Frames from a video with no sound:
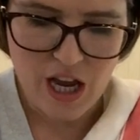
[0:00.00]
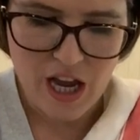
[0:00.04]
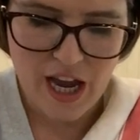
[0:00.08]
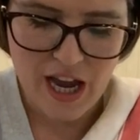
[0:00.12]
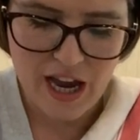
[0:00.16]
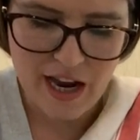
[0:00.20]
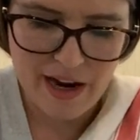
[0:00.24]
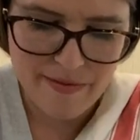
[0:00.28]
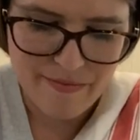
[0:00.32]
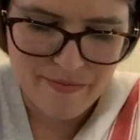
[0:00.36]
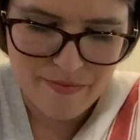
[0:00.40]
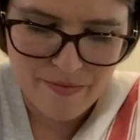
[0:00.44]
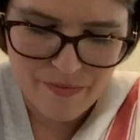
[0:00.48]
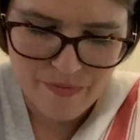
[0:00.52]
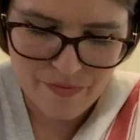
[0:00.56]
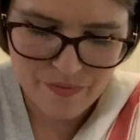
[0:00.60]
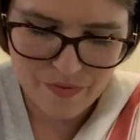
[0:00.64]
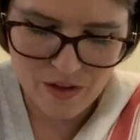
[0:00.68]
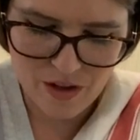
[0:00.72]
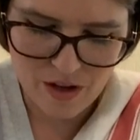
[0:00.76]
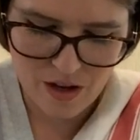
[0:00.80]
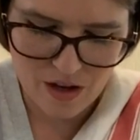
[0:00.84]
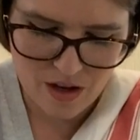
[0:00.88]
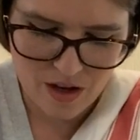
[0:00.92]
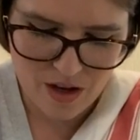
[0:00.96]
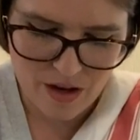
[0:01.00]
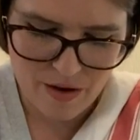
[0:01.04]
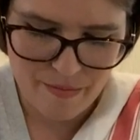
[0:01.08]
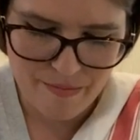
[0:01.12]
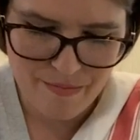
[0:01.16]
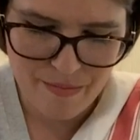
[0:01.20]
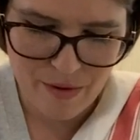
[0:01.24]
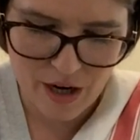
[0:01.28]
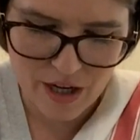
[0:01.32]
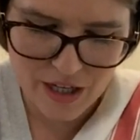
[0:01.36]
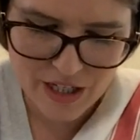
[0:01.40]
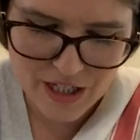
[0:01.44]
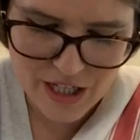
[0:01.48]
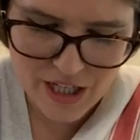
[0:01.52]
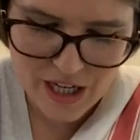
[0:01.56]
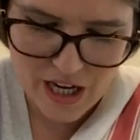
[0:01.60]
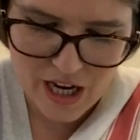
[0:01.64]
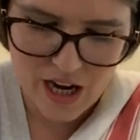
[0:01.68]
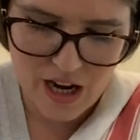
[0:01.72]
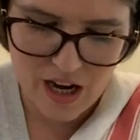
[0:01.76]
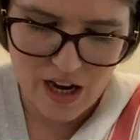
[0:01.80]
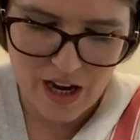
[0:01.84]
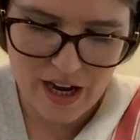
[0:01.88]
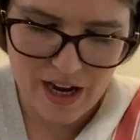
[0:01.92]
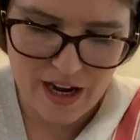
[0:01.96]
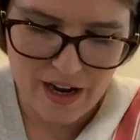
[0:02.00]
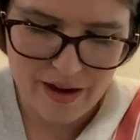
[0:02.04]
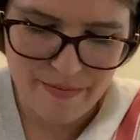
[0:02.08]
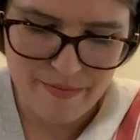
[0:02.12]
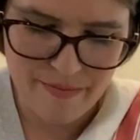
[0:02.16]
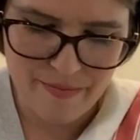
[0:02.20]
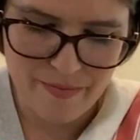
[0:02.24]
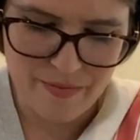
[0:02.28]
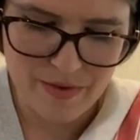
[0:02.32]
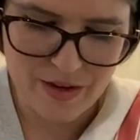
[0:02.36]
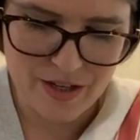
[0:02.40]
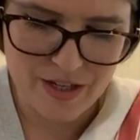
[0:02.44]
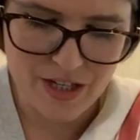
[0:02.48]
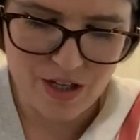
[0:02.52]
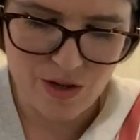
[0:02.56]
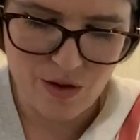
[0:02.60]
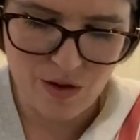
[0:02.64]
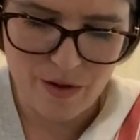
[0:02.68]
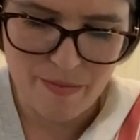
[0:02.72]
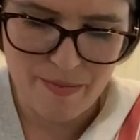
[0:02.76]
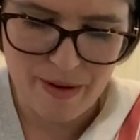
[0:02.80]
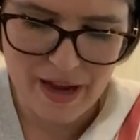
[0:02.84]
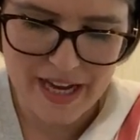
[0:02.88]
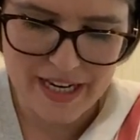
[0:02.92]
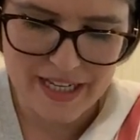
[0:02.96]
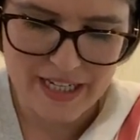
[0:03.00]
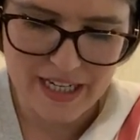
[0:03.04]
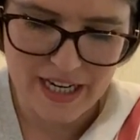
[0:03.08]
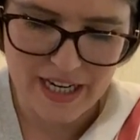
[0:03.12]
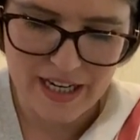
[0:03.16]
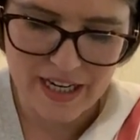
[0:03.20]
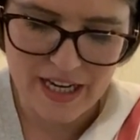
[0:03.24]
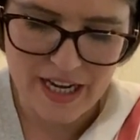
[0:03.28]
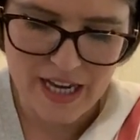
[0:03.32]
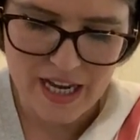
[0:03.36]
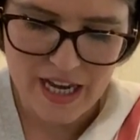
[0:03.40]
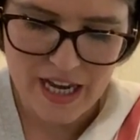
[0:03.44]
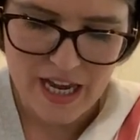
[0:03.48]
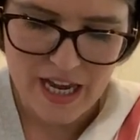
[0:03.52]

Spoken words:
But did all the bedding,